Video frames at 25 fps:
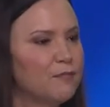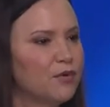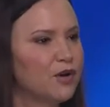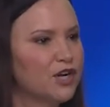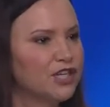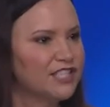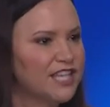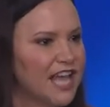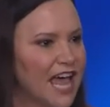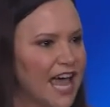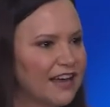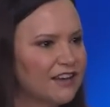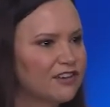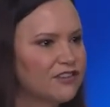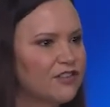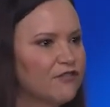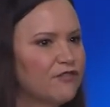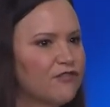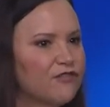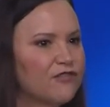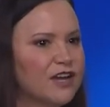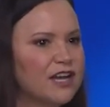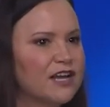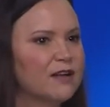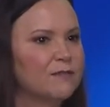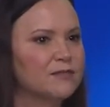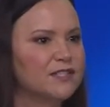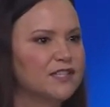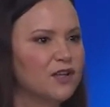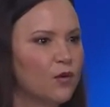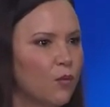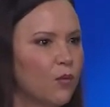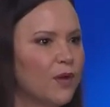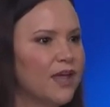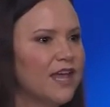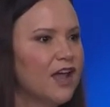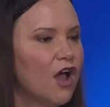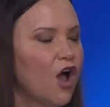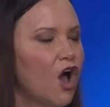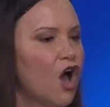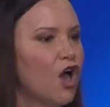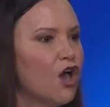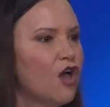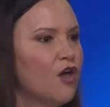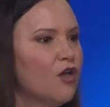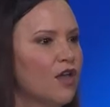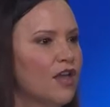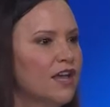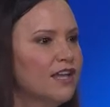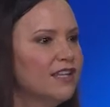protect the freedoms that we
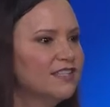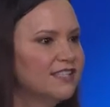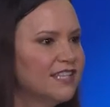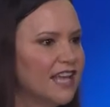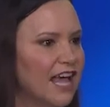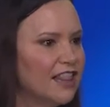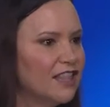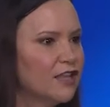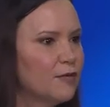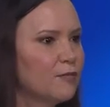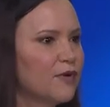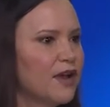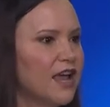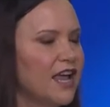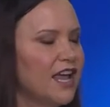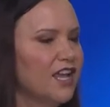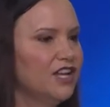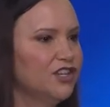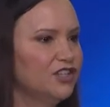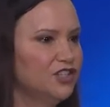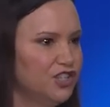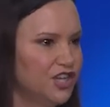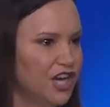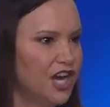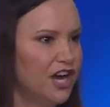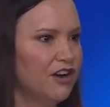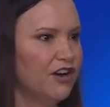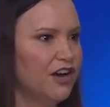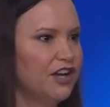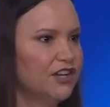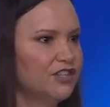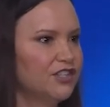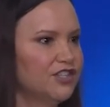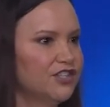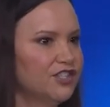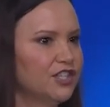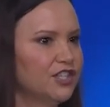all celebrate and cherish.